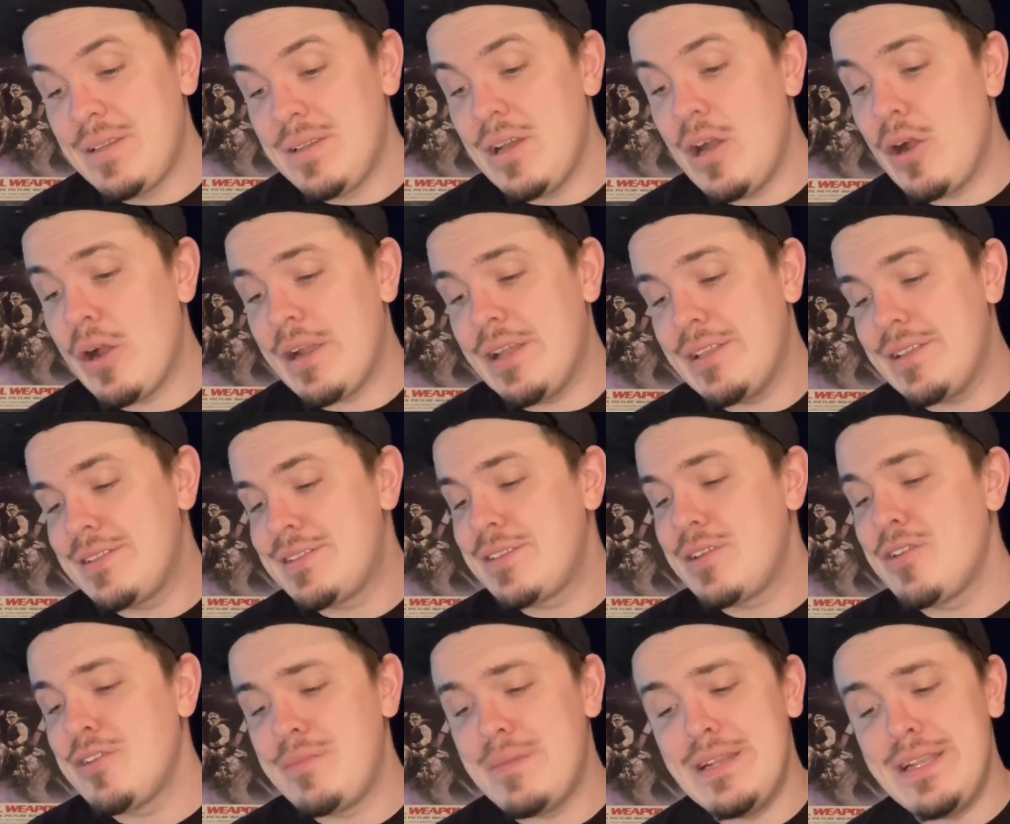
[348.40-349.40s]
right, let's
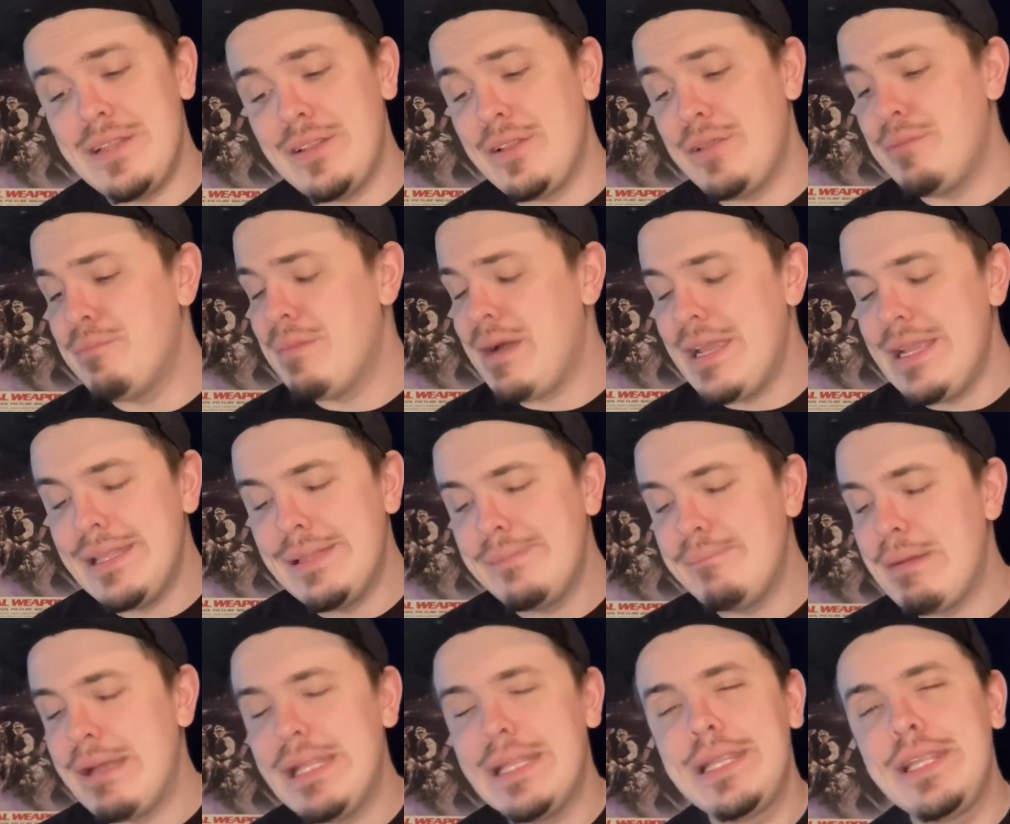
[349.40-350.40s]
go with
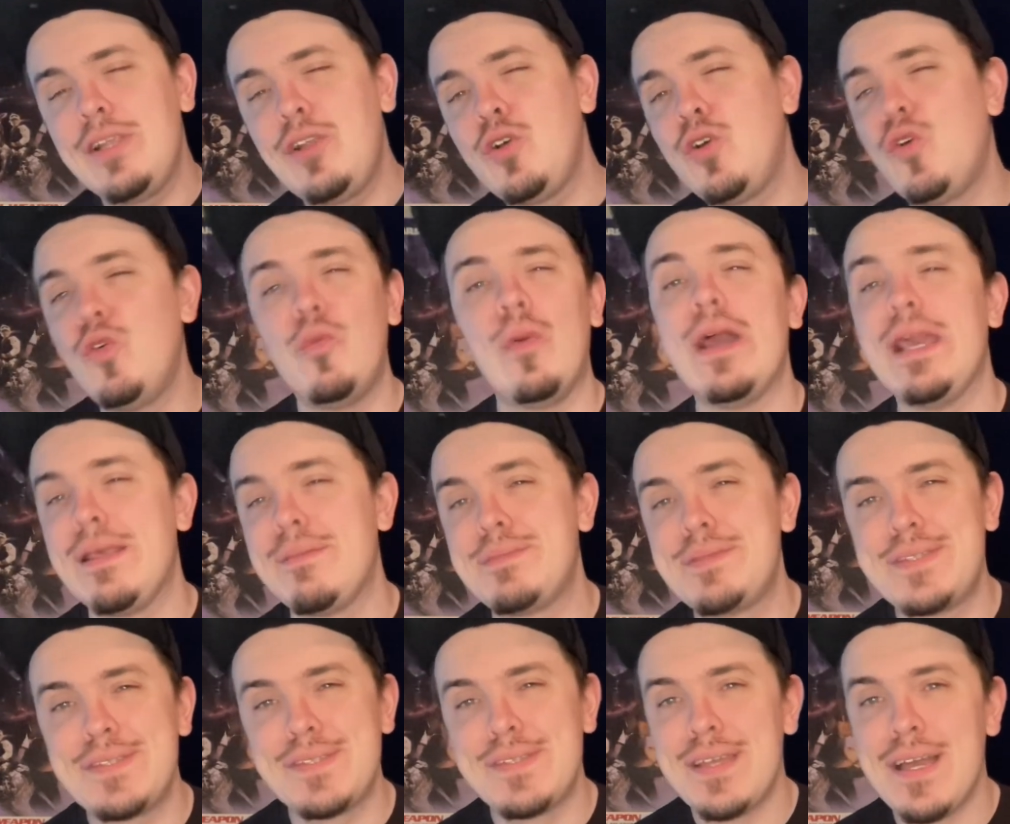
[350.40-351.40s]
my little
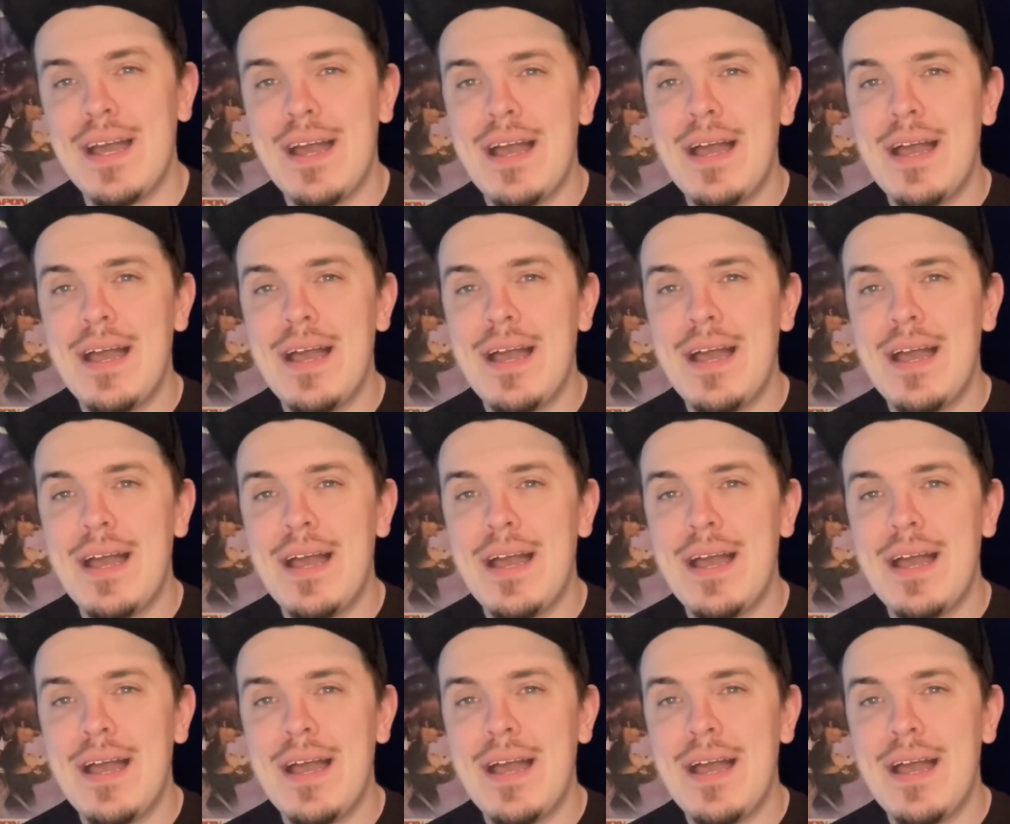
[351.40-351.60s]
gripes.